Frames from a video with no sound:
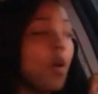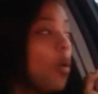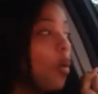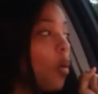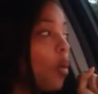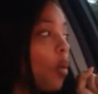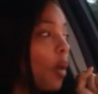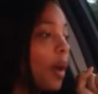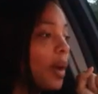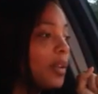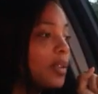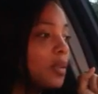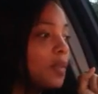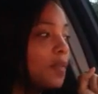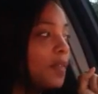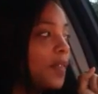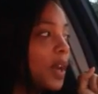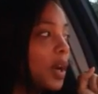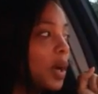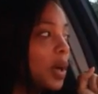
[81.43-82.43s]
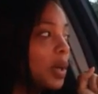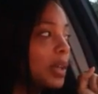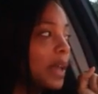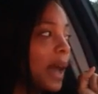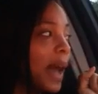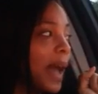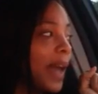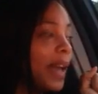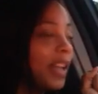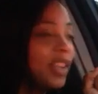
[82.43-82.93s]
or to feel
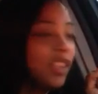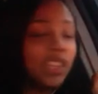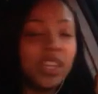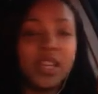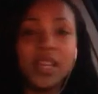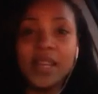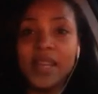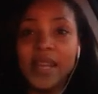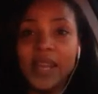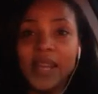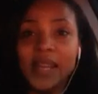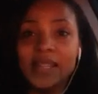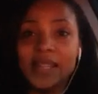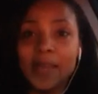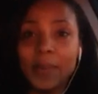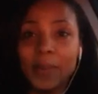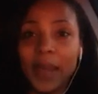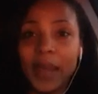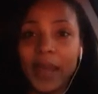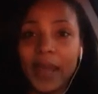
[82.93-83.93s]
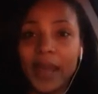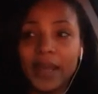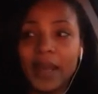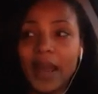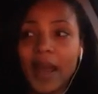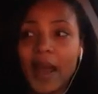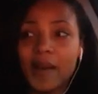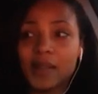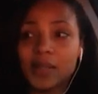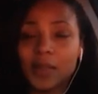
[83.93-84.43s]
like she needs a man
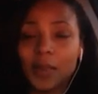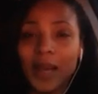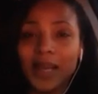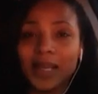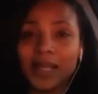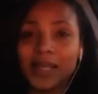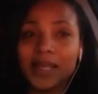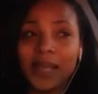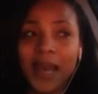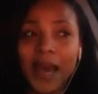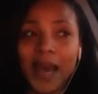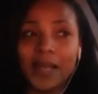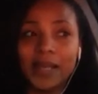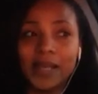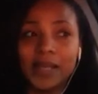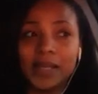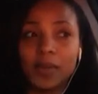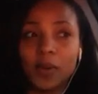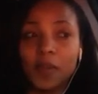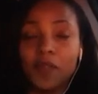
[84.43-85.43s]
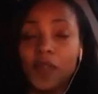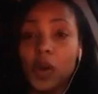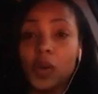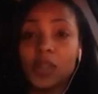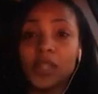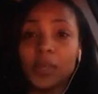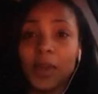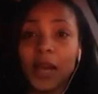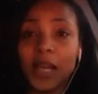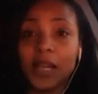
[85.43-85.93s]
to have some kind of status or feel
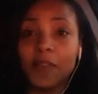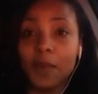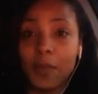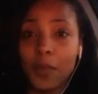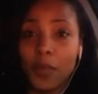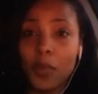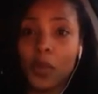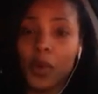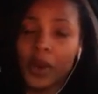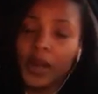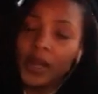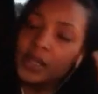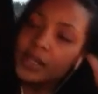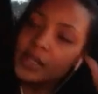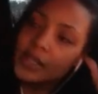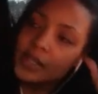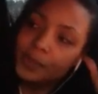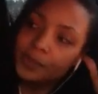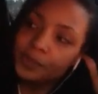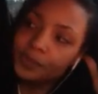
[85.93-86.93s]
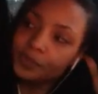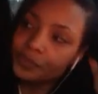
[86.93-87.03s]
some kind of importance.